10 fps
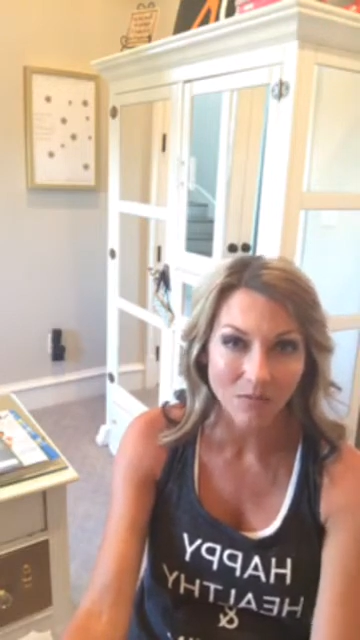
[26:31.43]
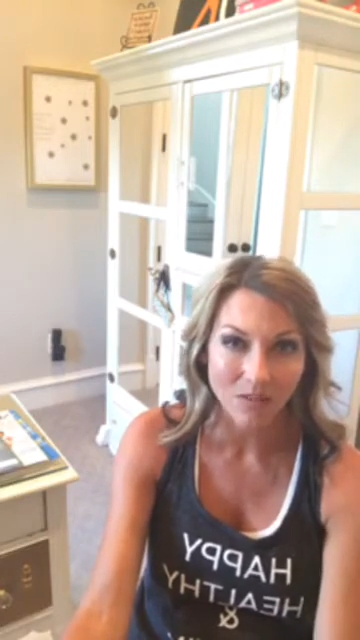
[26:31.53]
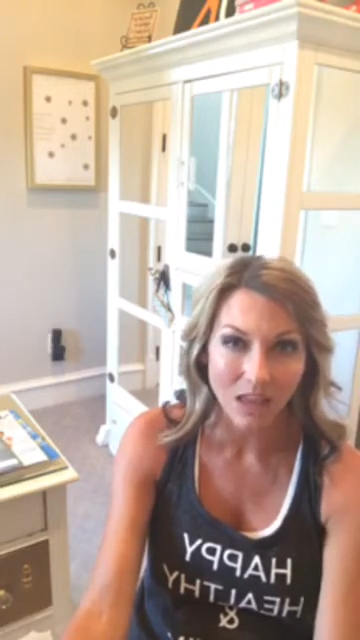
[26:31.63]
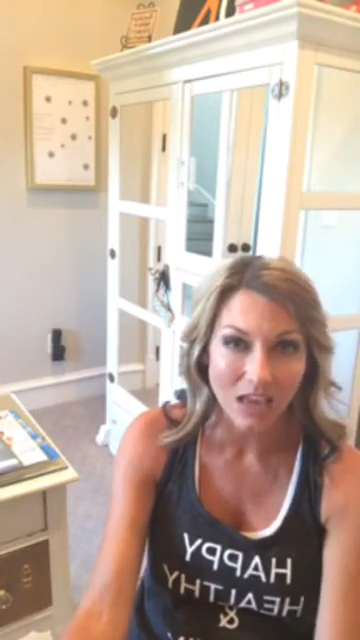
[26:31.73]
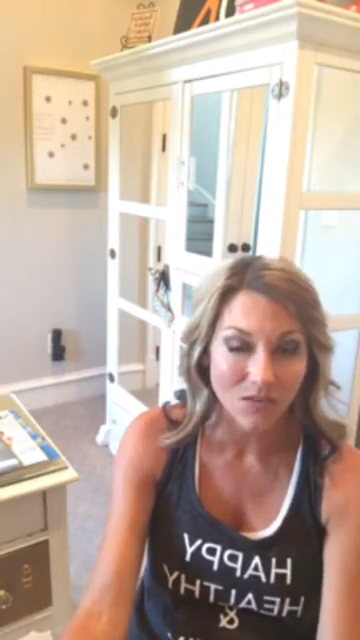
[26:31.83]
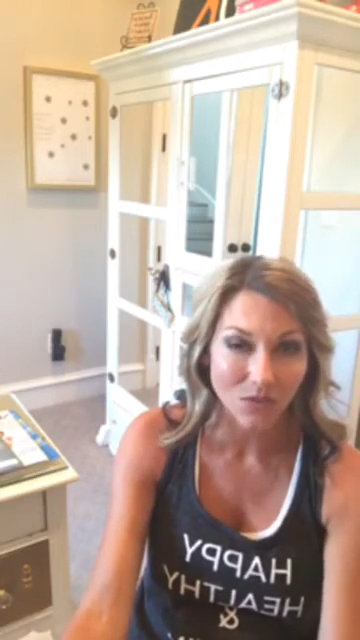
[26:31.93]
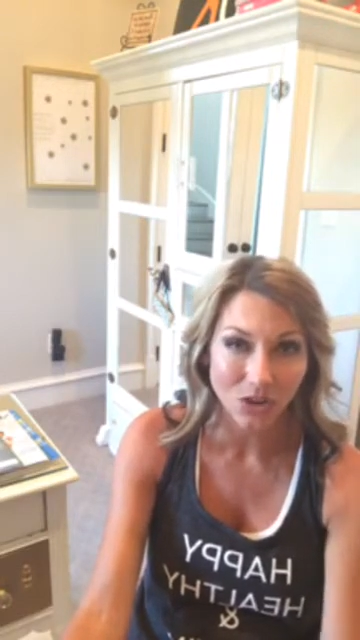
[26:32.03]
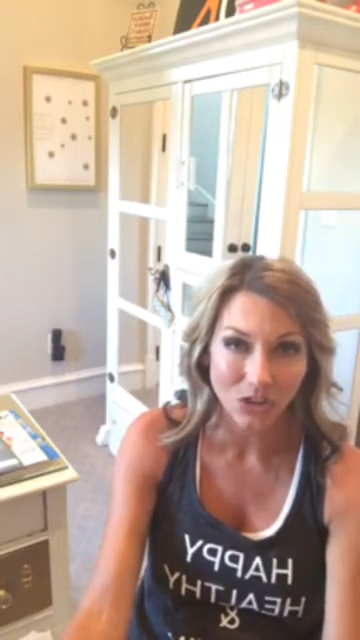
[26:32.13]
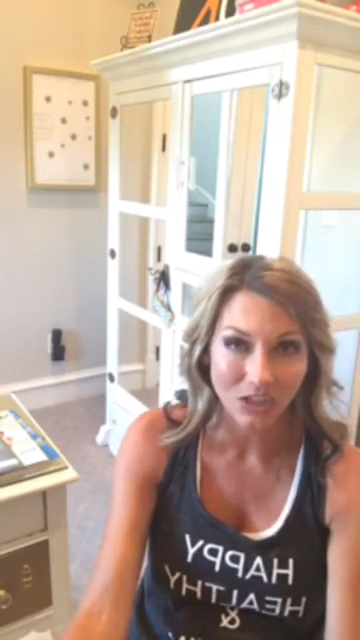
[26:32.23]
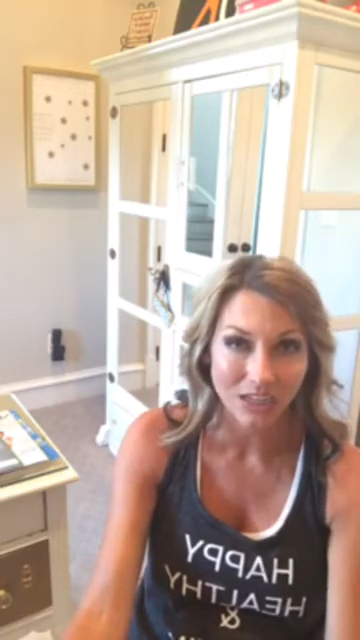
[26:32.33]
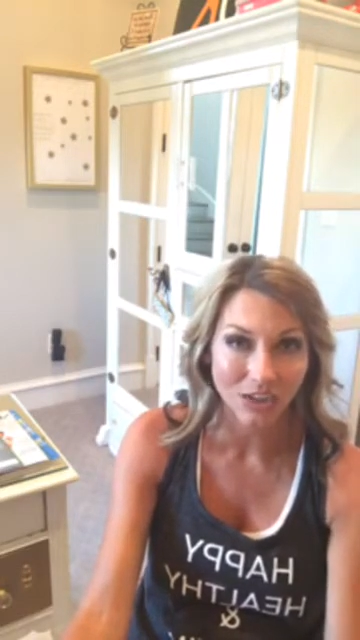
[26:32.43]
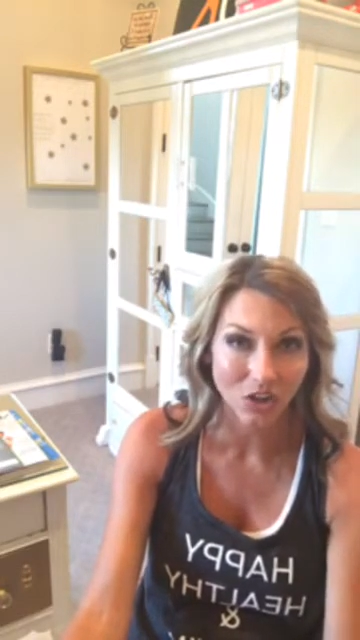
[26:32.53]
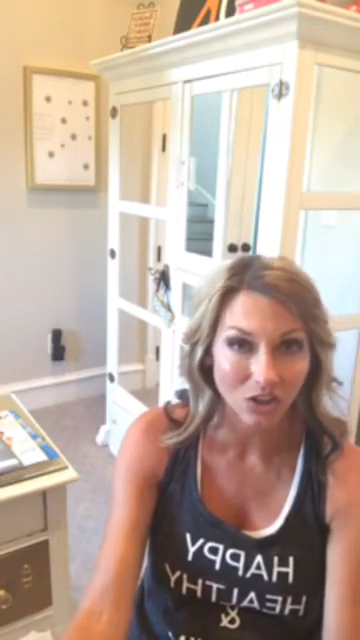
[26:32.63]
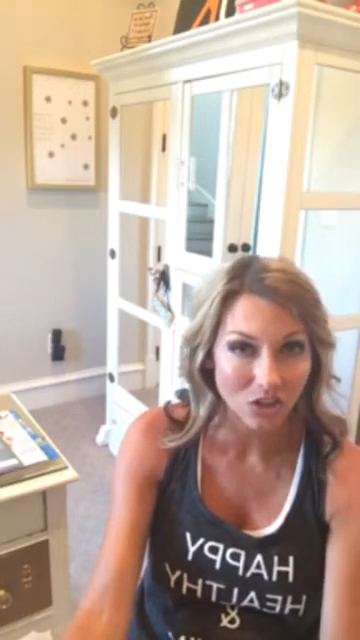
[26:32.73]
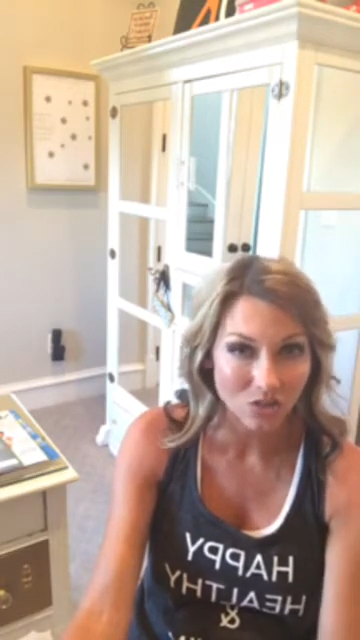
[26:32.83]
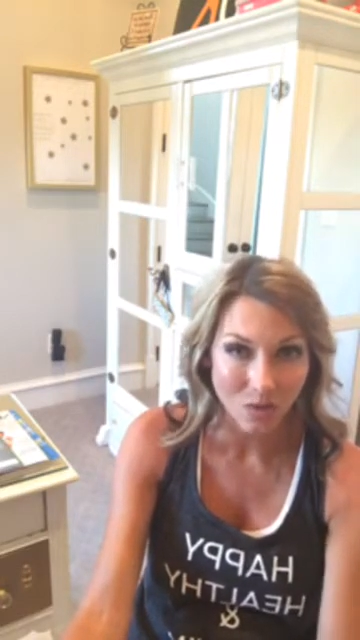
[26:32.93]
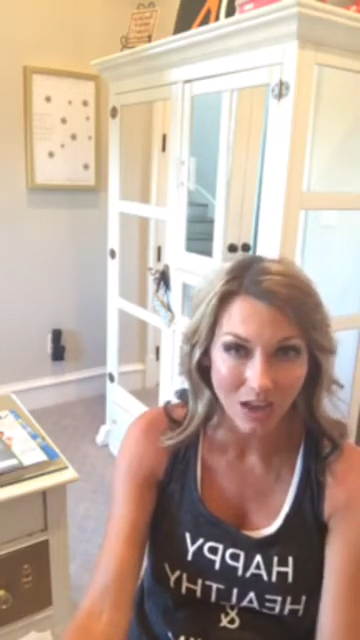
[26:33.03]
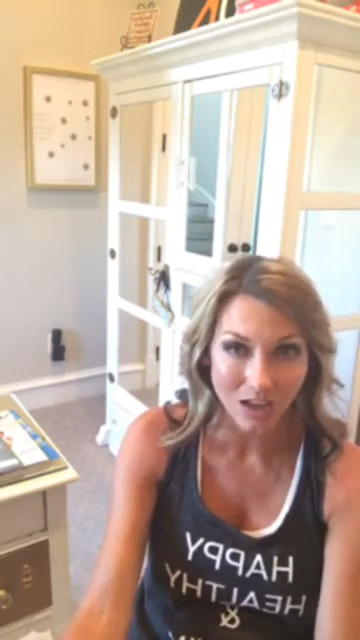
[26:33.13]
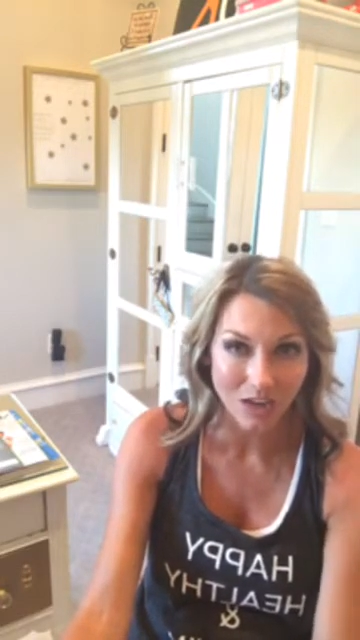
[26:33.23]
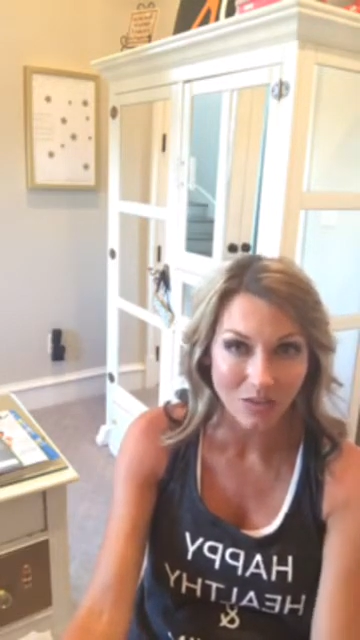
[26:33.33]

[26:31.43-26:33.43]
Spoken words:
thank you for your encouragement. You know,